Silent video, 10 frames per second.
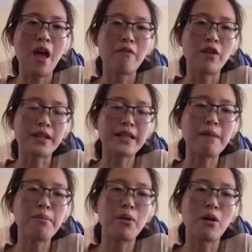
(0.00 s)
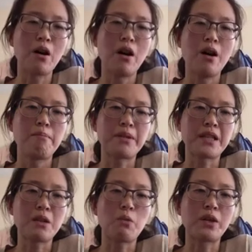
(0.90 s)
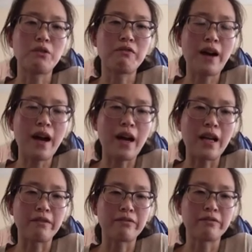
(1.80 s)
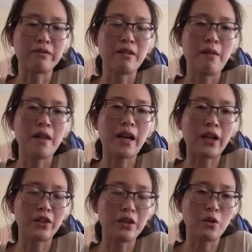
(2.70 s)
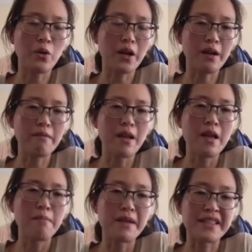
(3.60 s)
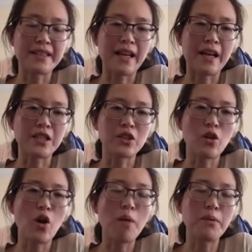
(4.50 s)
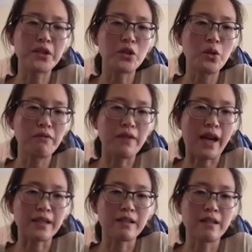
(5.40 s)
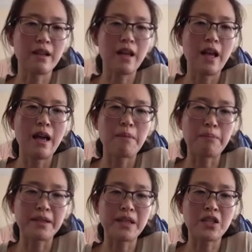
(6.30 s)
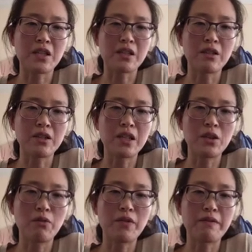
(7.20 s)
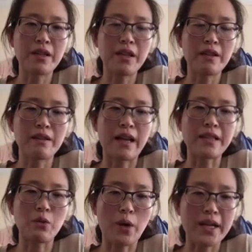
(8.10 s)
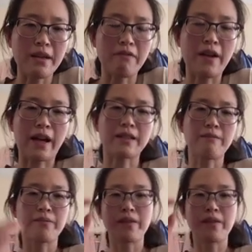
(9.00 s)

For example, position 1 to 5, colored in green, means there's almost no effect. But position 13 to 15 has a great effect.